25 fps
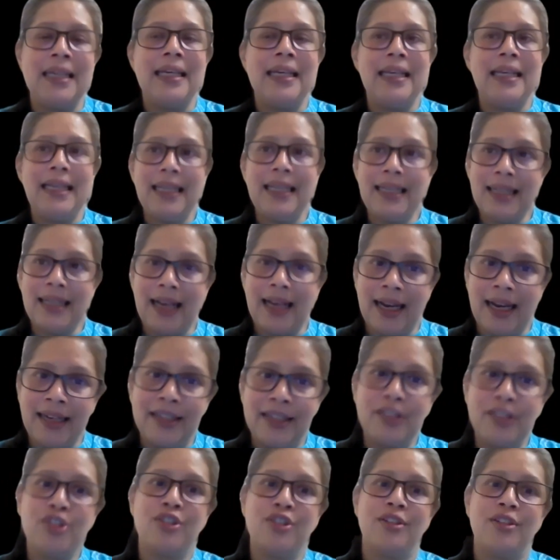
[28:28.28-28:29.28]
In
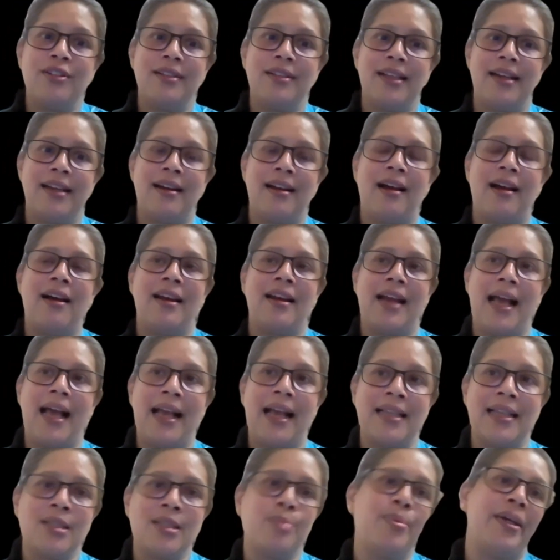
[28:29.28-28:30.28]
addition, there are
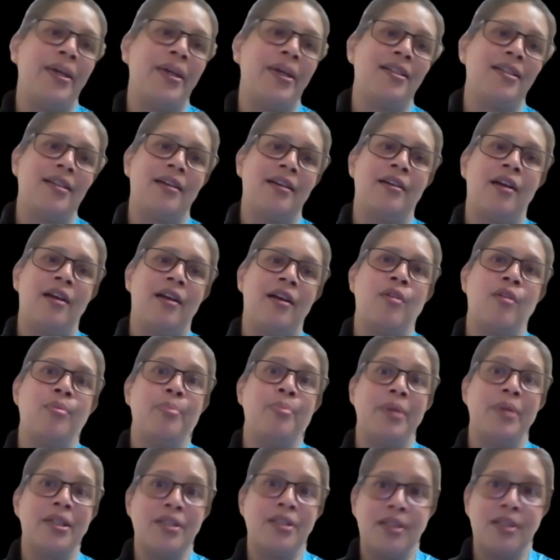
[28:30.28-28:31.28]
aspects around
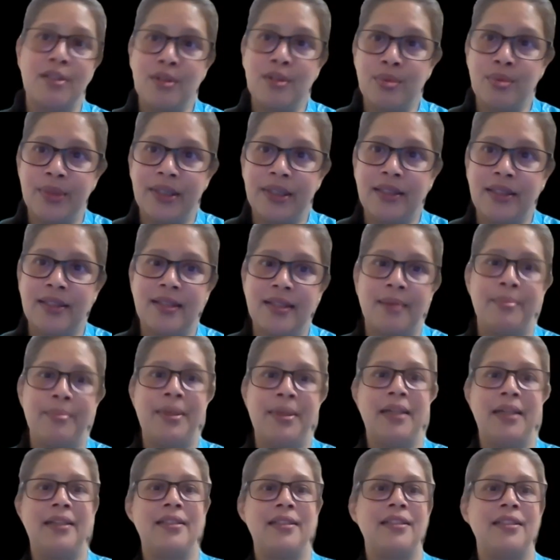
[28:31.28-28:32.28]
persons with
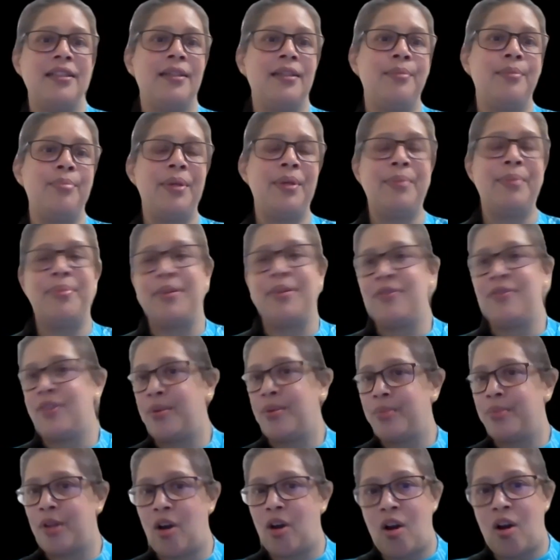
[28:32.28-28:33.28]
disability, people
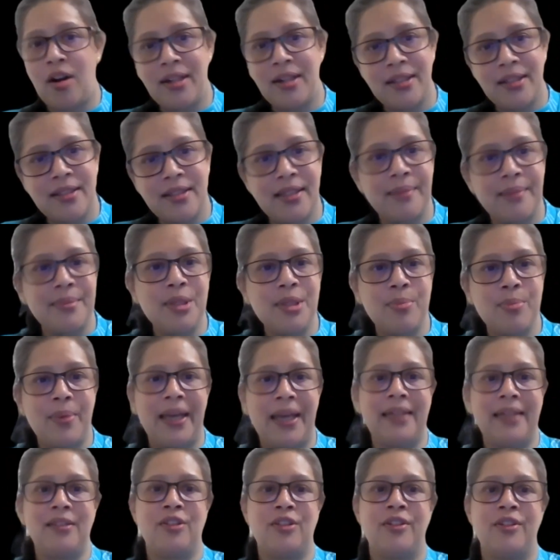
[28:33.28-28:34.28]
from the autism
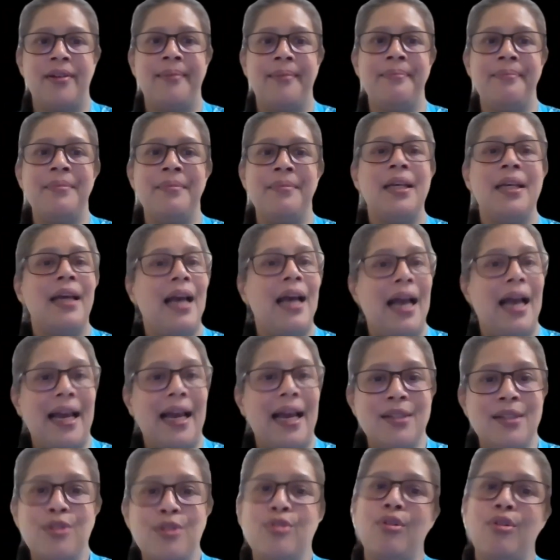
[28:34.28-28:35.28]
spectrum,
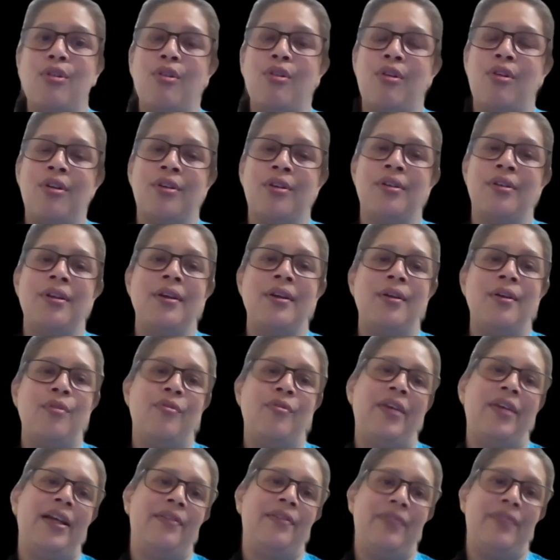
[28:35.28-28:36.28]
and so on,
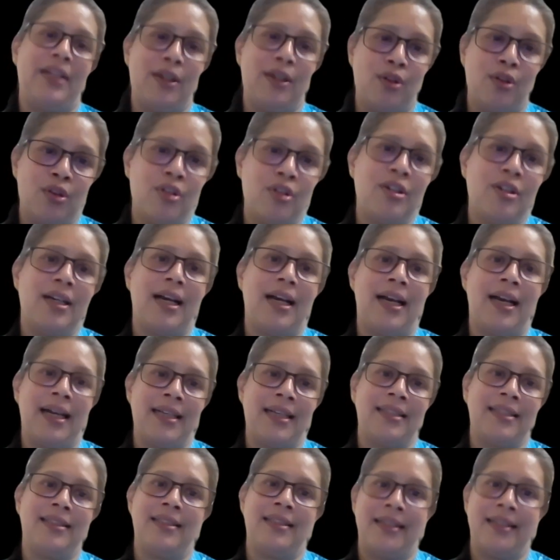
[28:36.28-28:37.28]
where we look
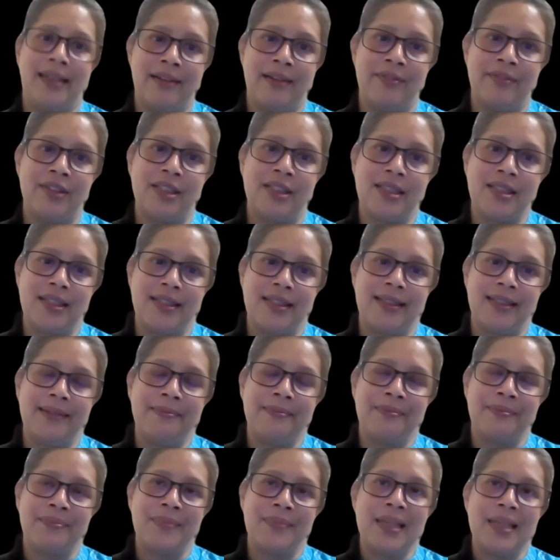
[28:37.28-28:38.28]
at the diversity.
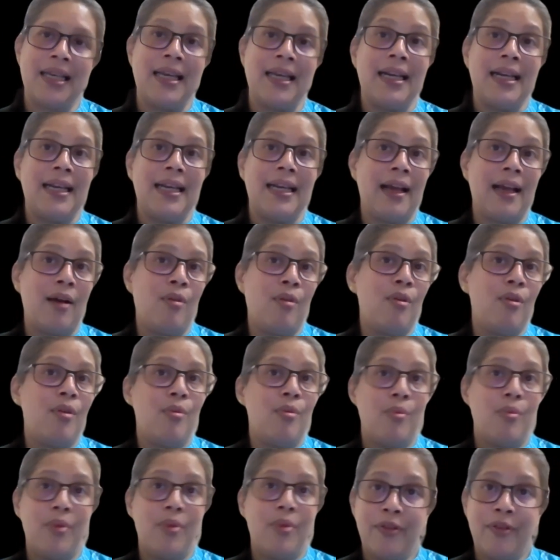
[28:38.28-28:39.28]
Now,
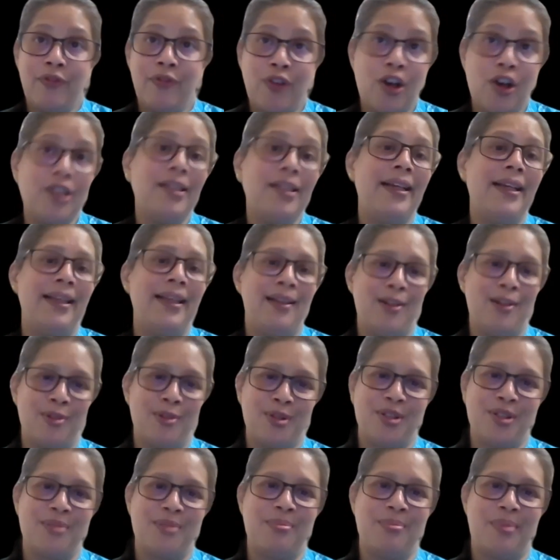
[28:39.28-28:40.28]
for the
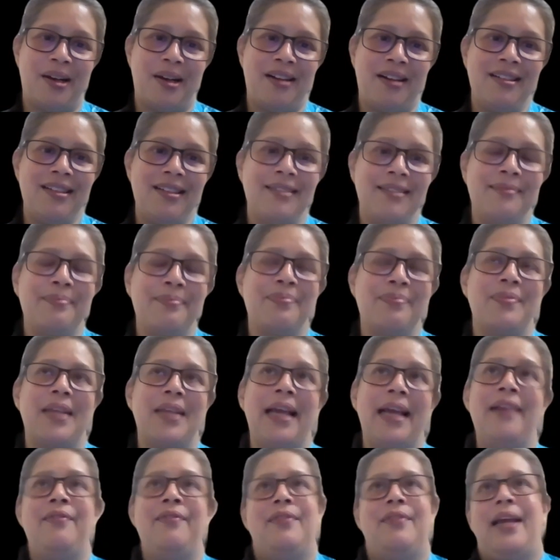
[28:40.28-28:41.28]
inclusion part,
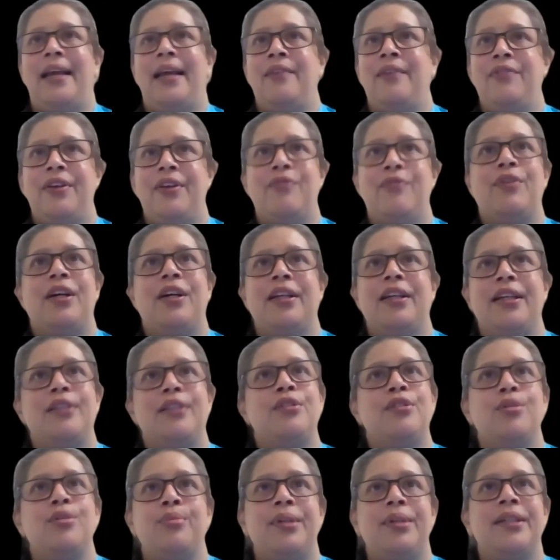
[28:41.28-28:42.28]
and we are working
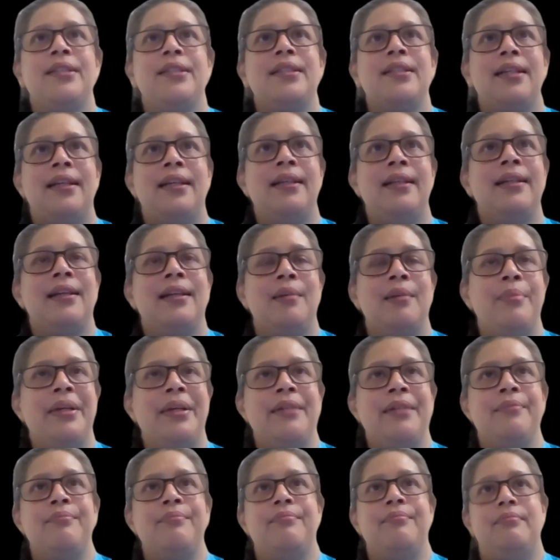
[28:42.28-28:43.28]
towards a little
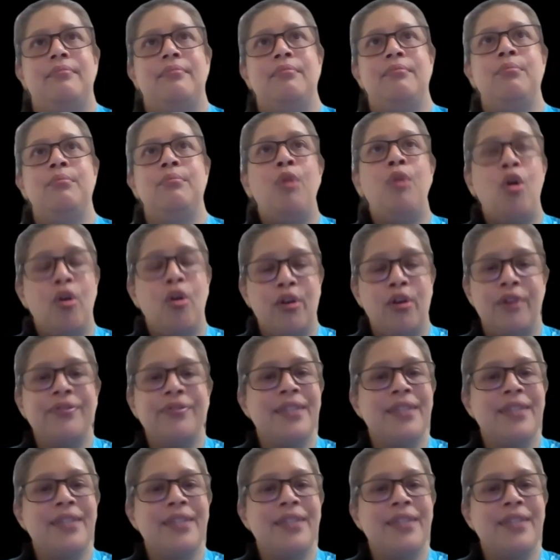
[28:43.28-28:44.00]
bit more of